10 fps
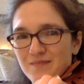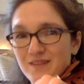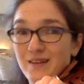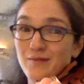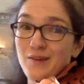
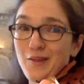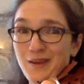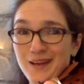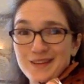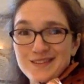If
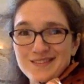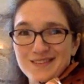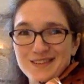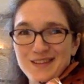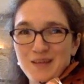nothing else,
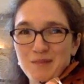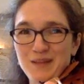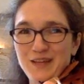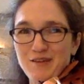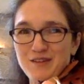this will help
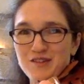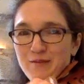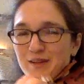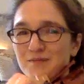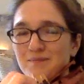clean your
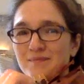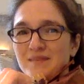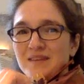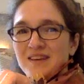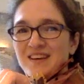instrument.
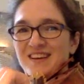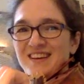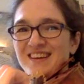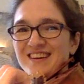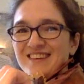
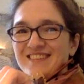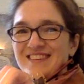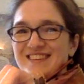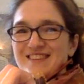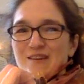All
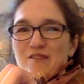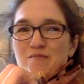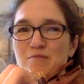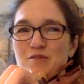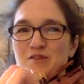right, so
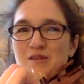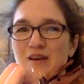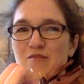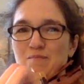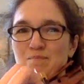I've
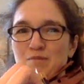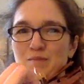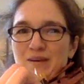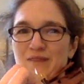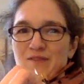put
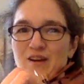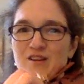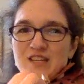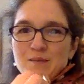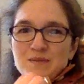my
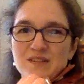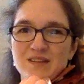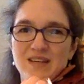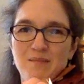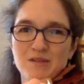fingertips
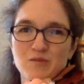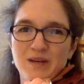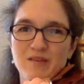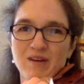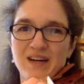in
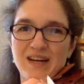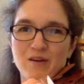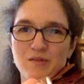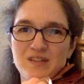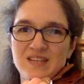between right
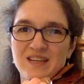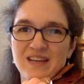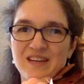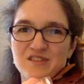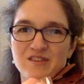now the
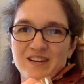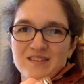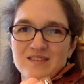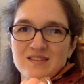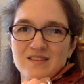DNA
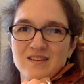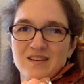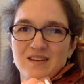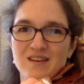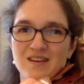strings.
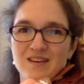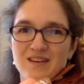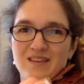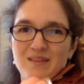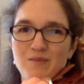
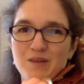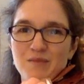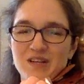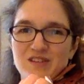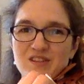And then what I'm
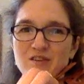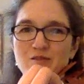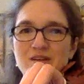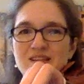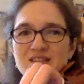going to
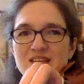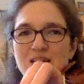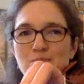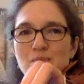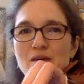do is
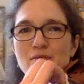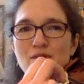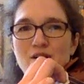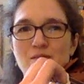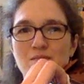keep my
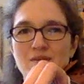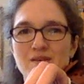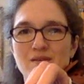thumb